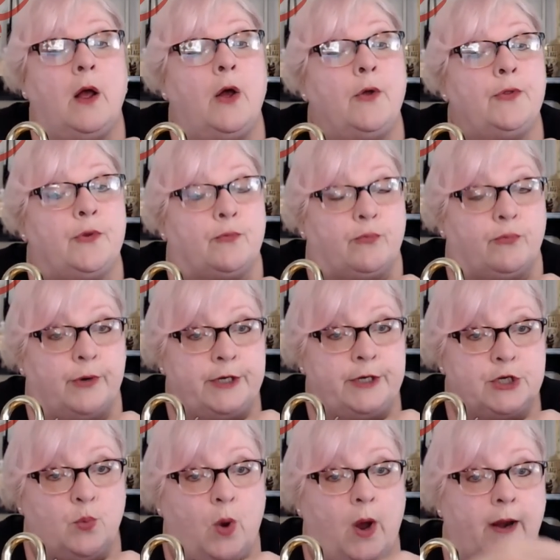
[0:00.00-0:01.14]
the
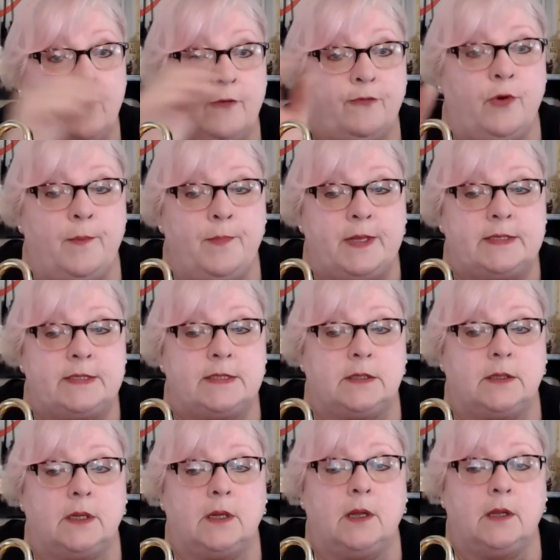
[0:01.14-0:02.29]
ridged wire from this
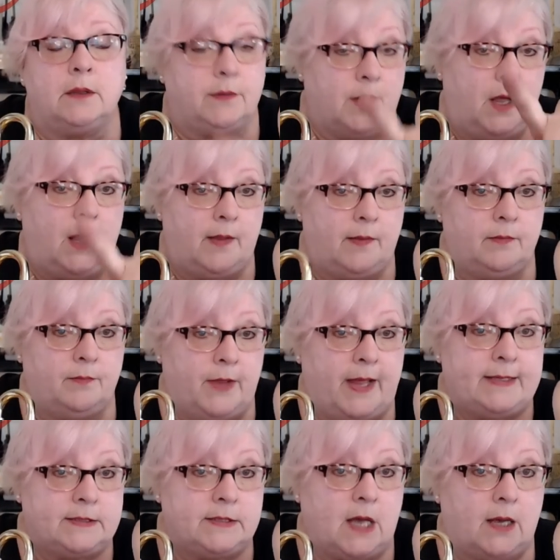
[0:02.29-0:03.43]
light
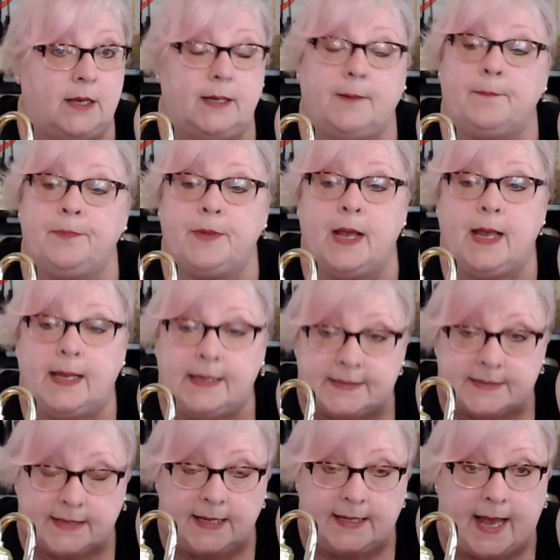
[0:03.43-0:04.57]
socket is
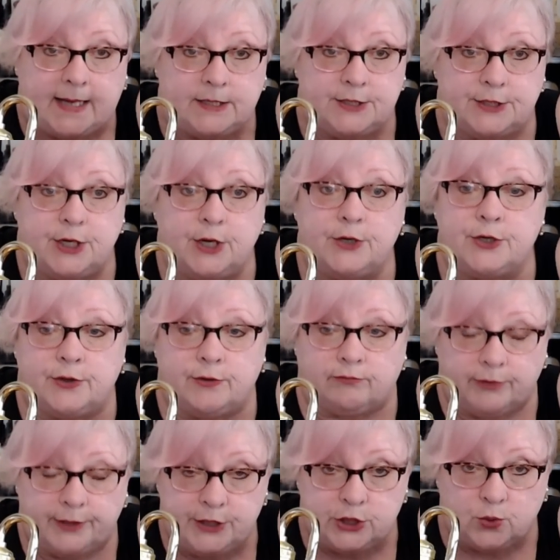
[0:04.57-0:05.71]
connected to the
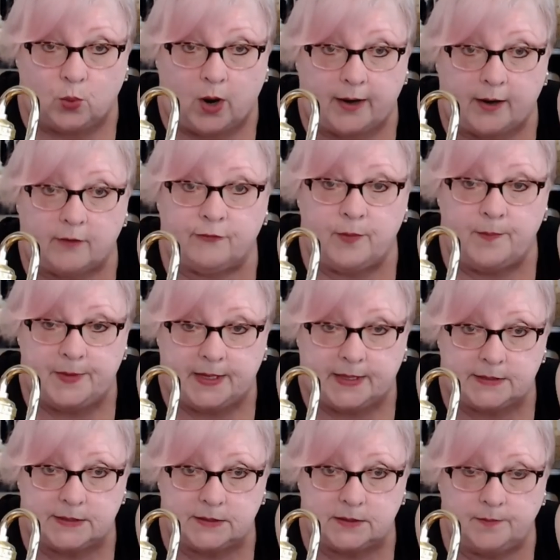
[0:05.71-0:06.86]
ridged wire from
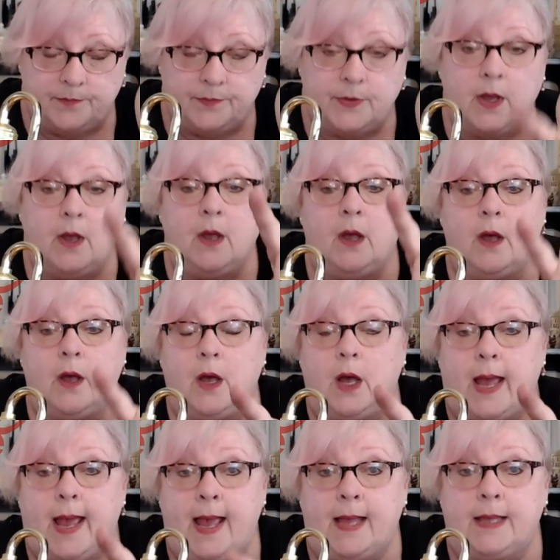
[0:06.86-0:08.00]
this,
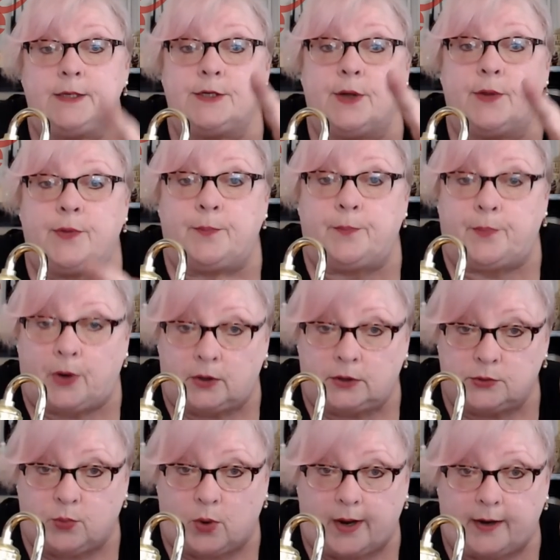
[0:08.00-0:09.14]
and the
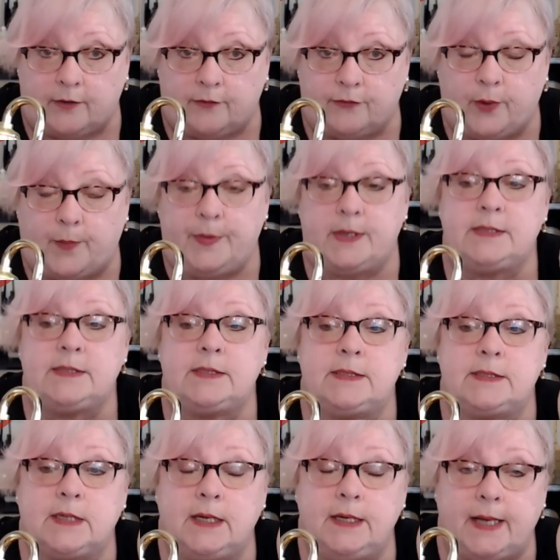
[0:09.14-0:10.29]
bald wire from this
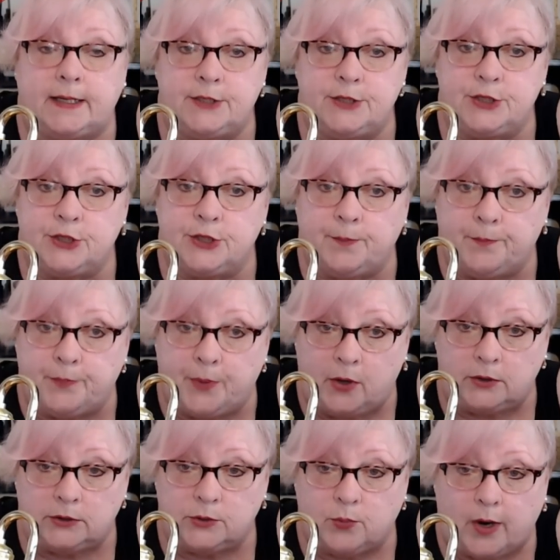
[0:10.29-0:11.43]
is connected to the
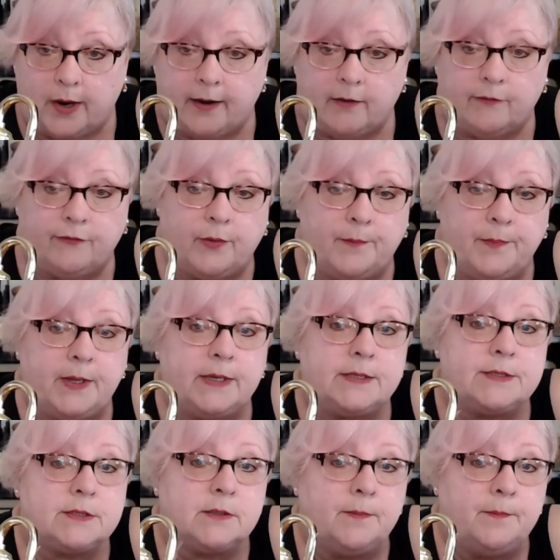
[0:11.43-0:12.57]
bald wire from this.